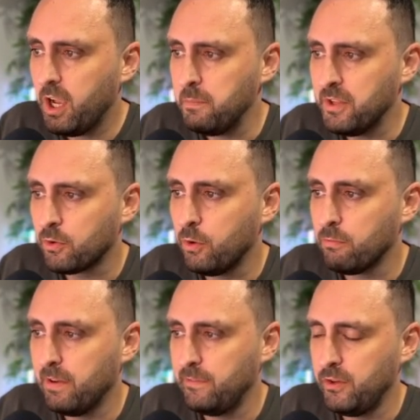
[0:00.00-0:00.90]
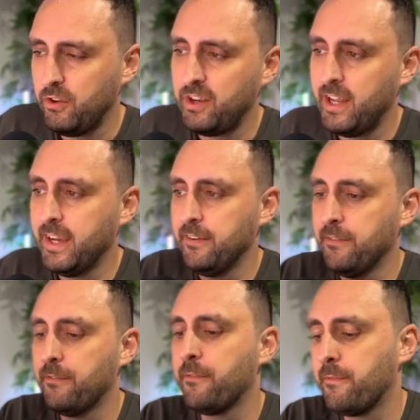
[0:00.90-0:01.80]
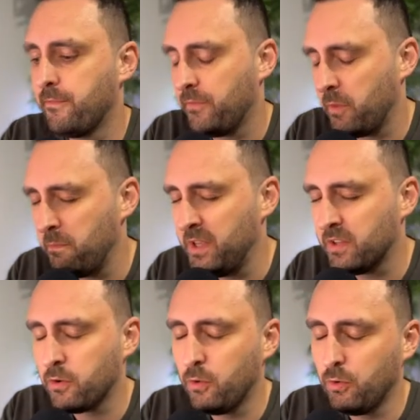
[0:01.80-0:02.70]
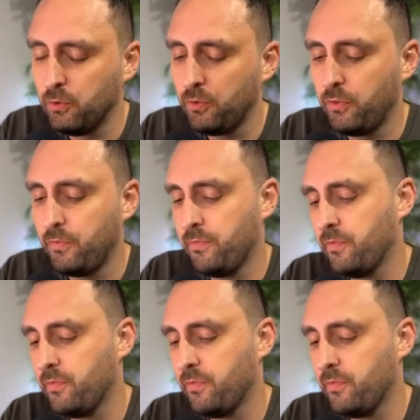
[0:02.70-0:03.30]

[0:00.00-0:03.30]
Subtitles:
a missed call revenue. Now, missed calls